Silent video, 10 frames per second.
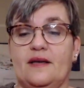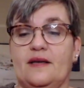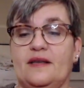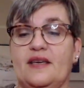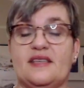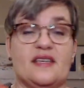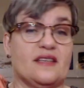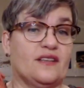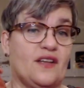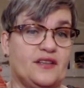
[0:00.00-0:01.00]
This is
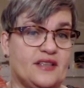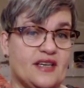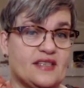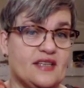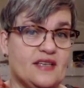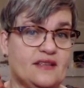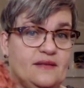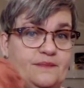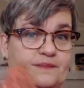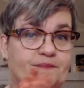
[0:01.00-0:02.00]
another test knit,
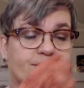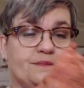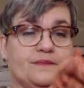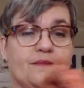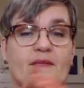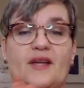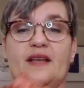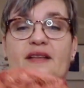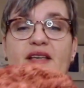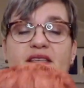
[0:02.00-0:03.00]

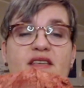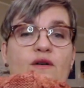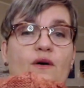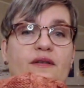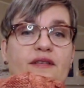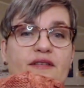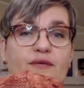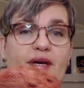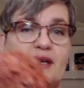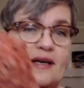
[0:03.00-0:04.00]
and this is called
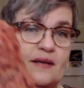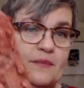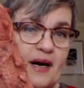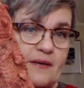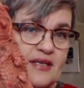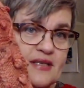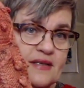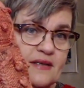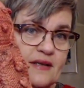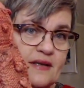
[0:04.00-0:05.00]
Twig and Berries,
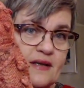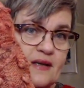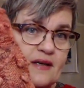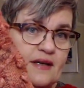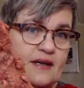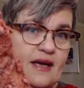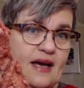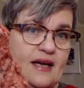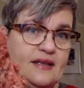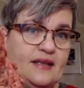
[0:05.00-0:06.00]

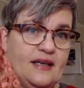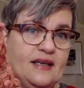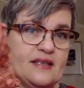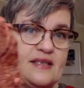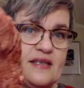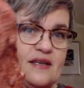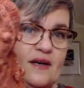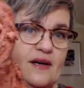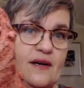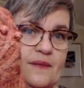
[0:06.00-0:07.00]
and it's
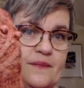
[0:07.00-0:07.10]
a